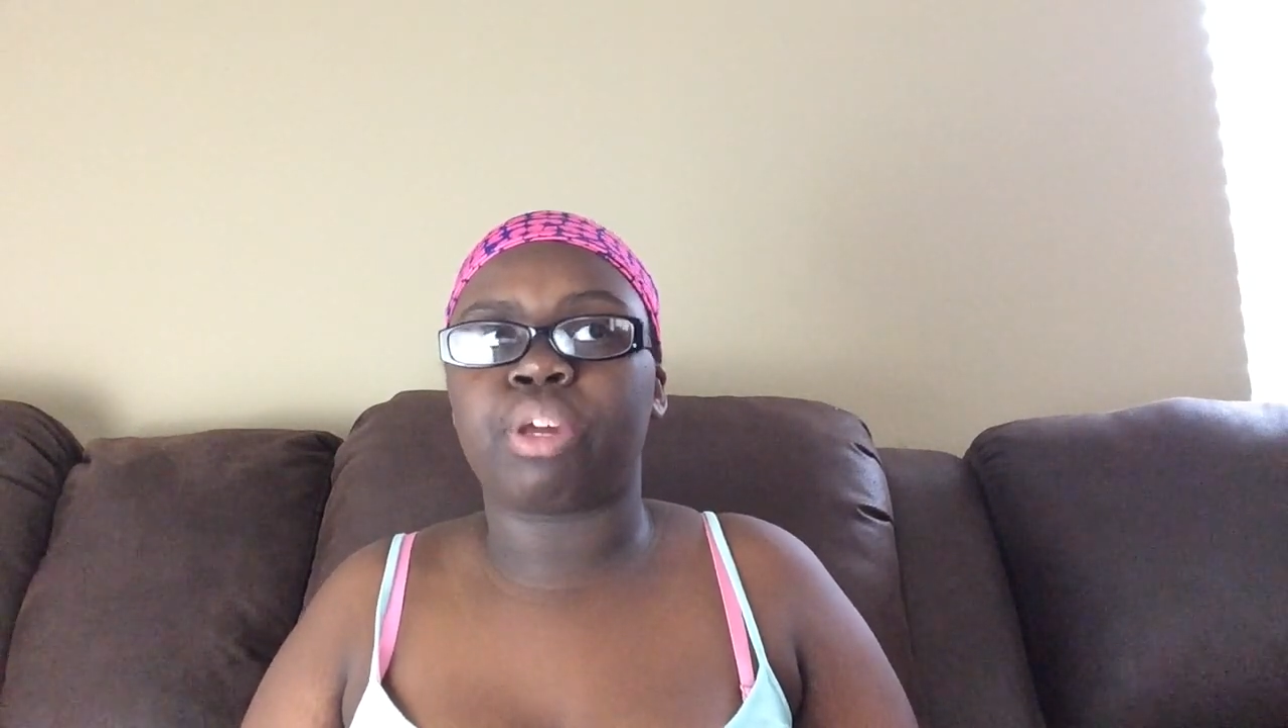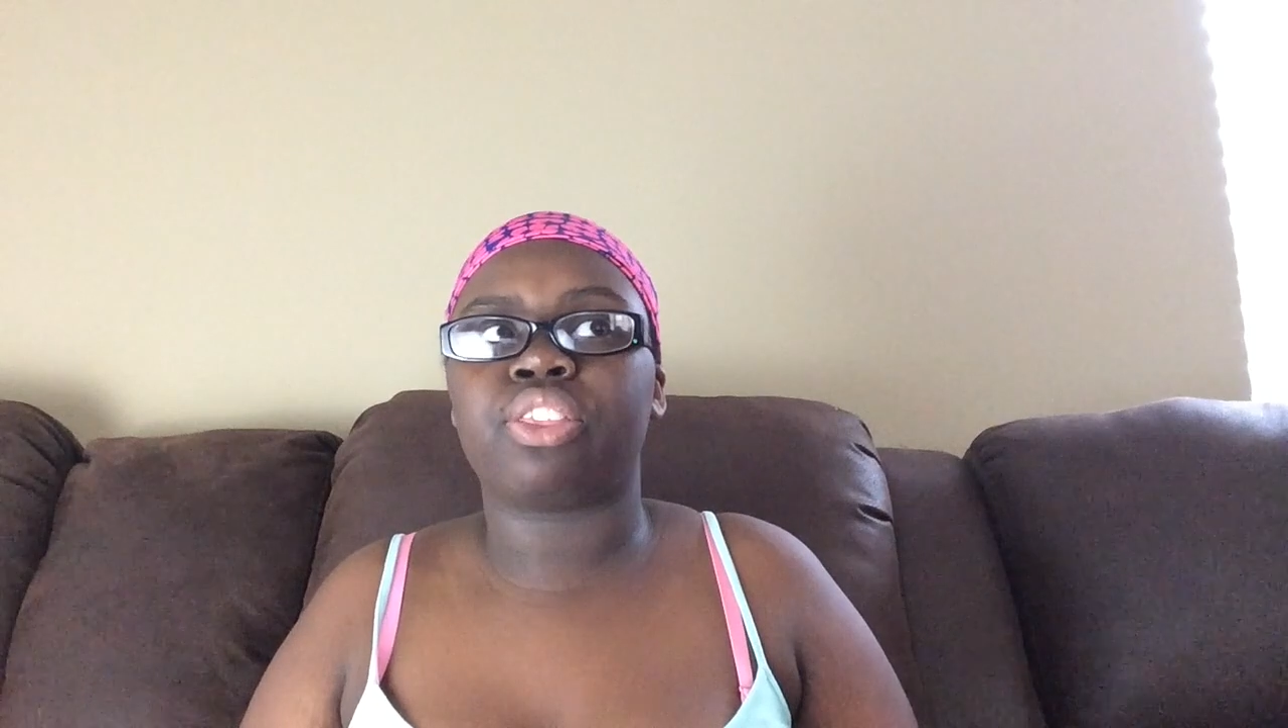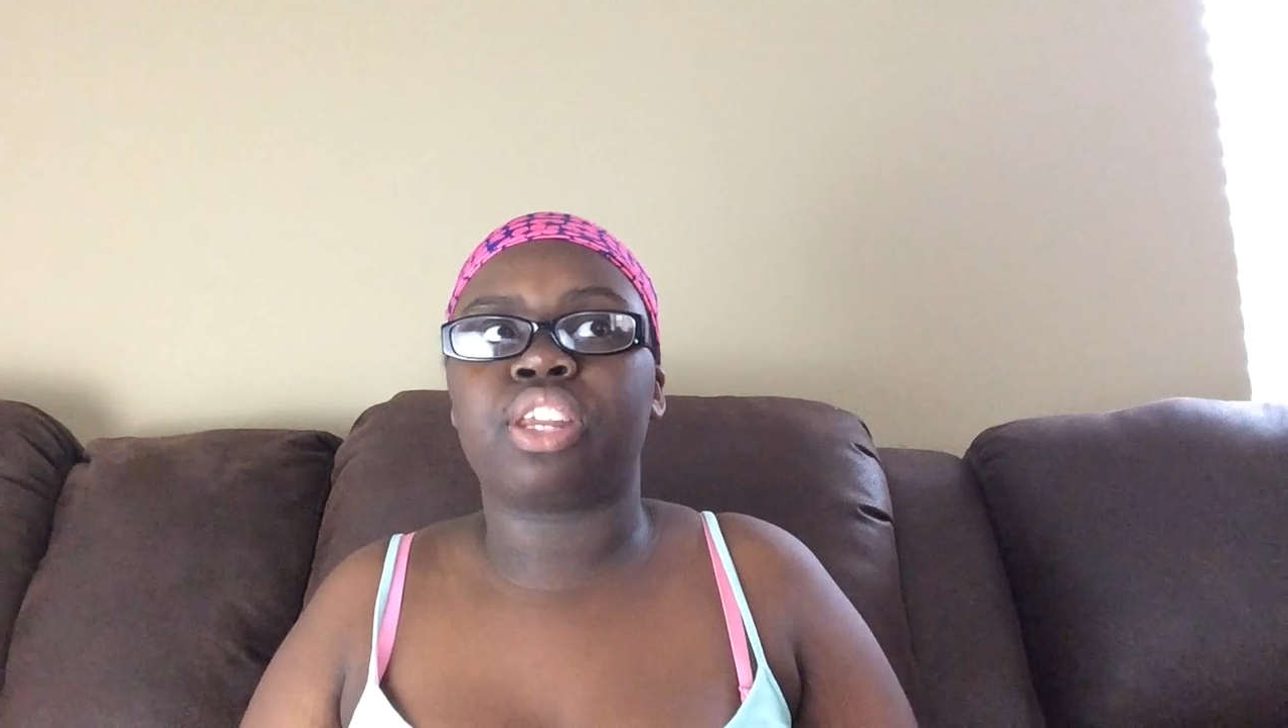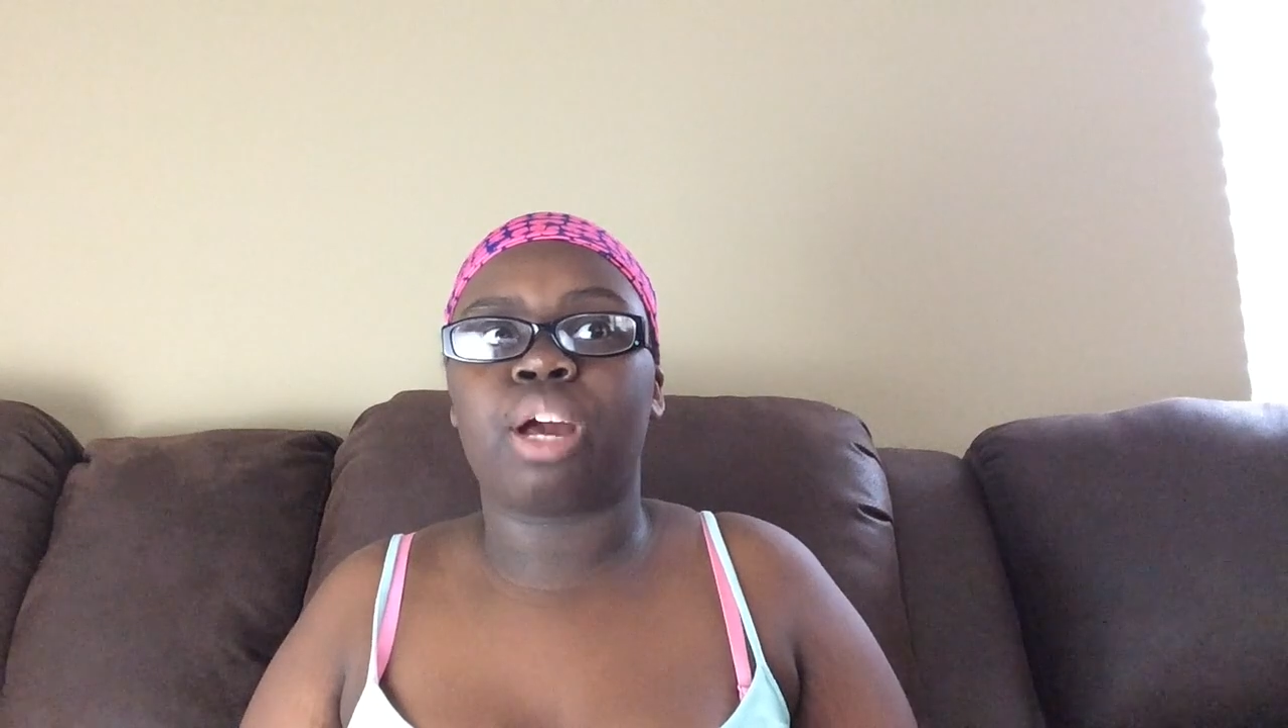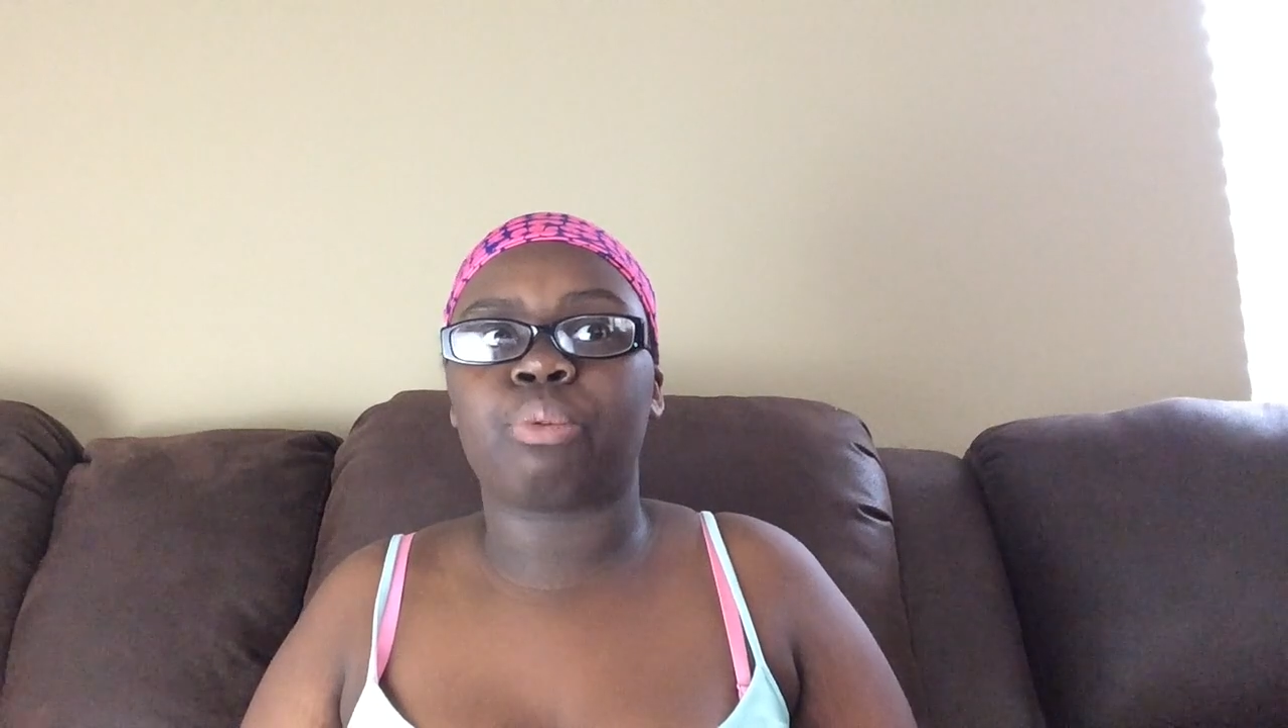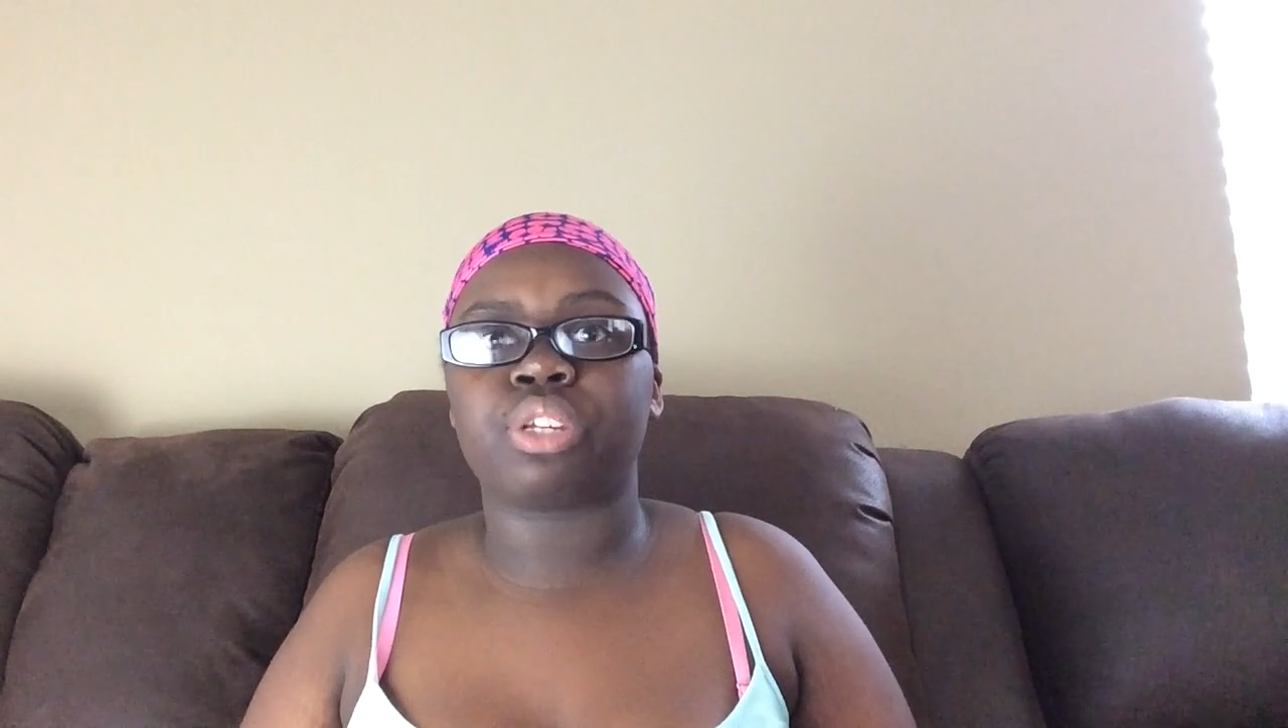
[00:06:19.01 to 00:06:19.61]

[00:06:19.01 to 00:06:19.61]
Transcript: And then I